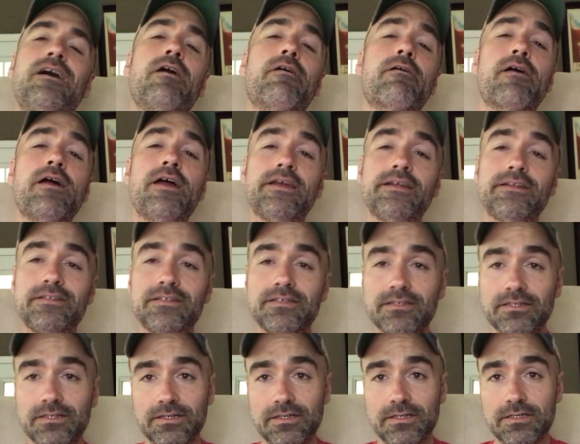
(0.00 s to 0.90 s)
All right.
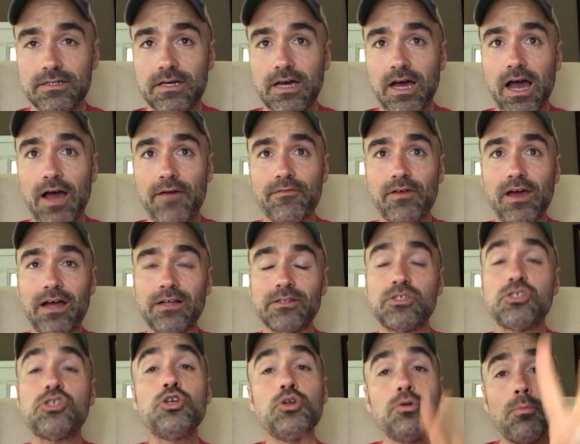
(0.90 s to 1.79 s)
I've
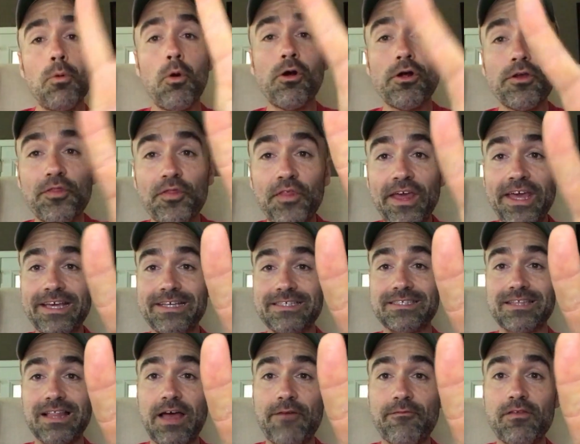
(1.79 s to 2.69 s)
got two more
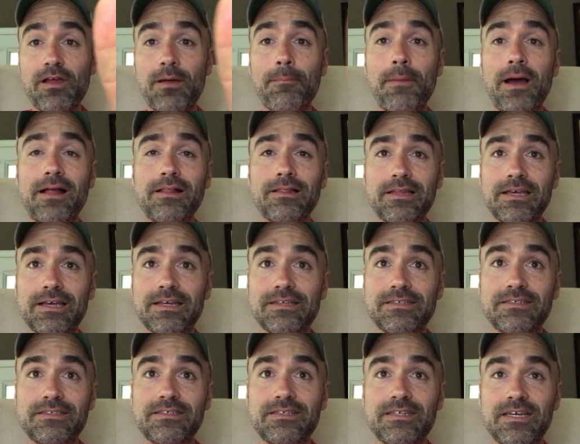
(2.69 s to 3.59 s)
things left on my
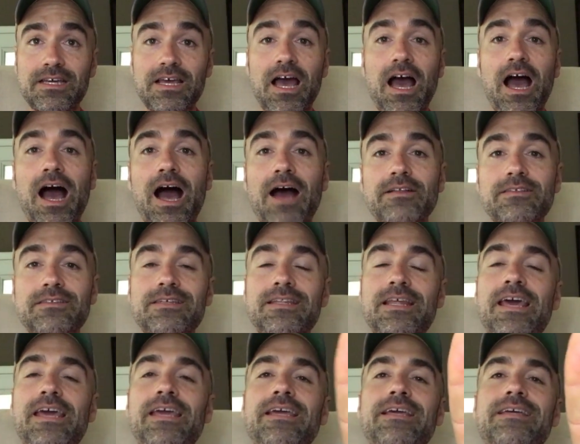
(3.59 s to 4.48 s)
list.
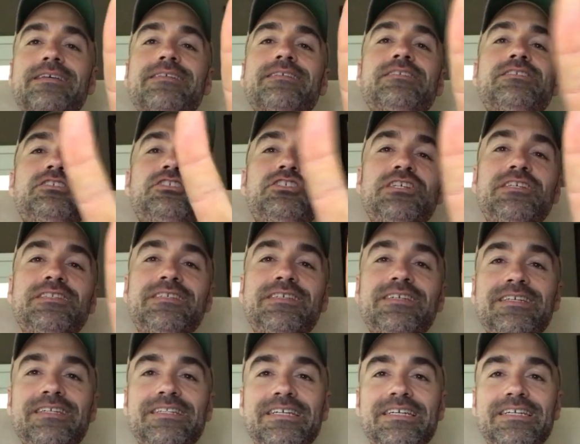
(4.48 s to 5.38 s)
Today is G
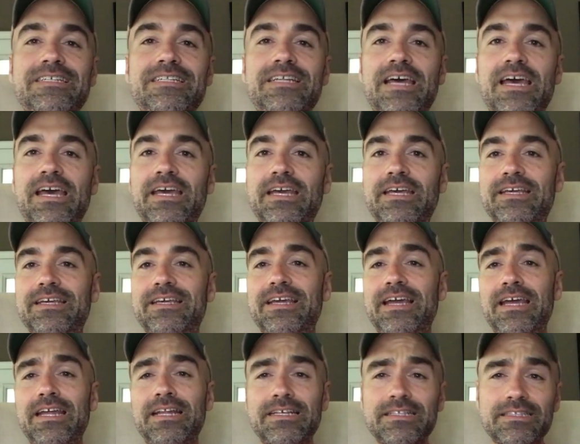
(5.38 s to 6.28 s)
T D day,
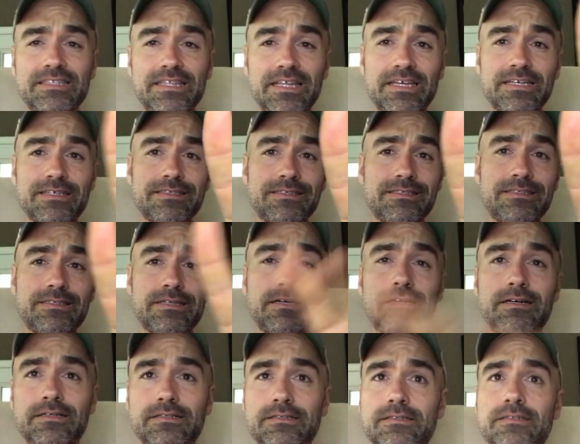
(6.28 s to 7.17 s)
getting things
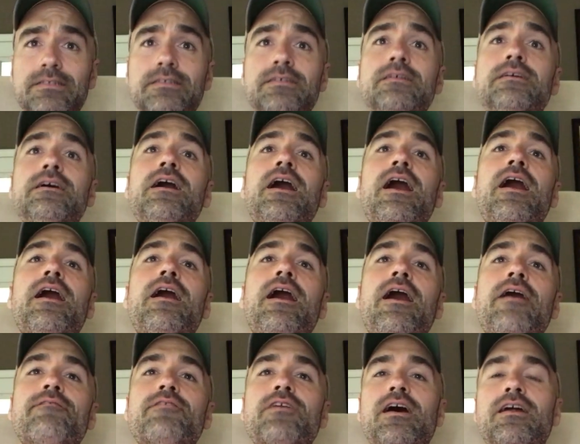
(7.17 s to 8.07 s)
done.
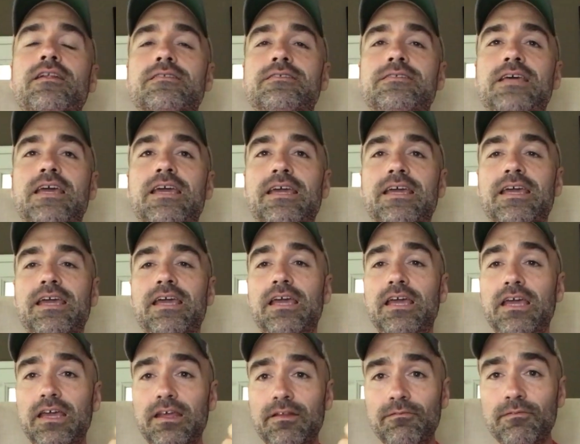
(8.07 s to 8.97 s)
I've got to
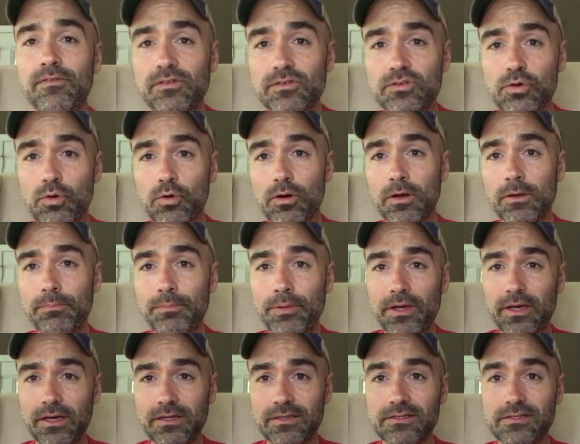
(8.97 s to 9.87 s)
take inventory
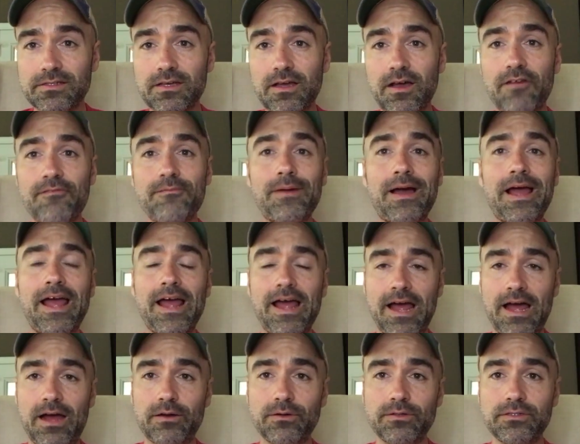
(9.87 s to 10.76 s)
pics of my
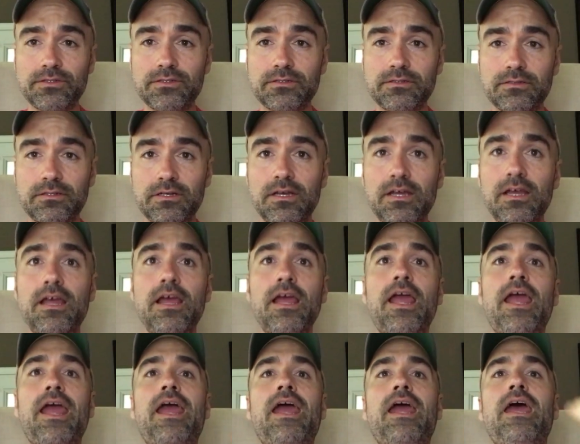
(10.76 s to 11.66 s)
house
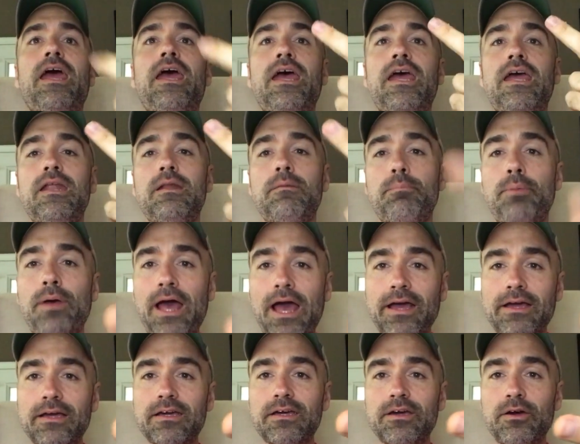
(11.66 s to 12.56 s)
and
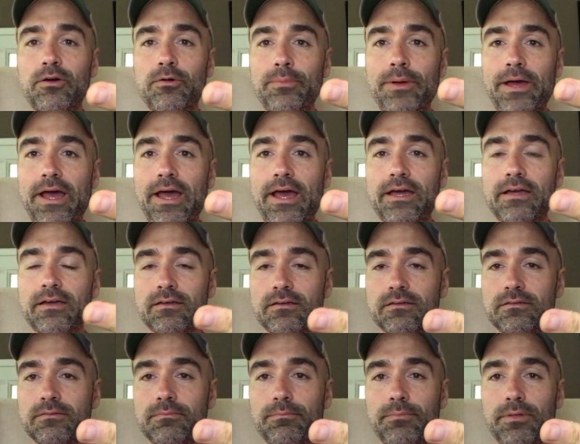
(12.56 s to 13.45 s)
pack a go bag
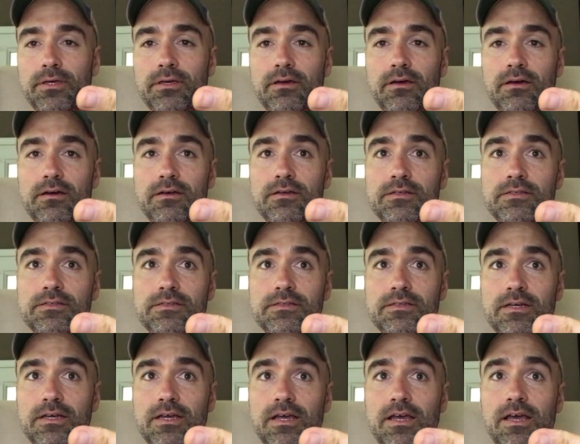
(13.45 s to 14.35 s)
because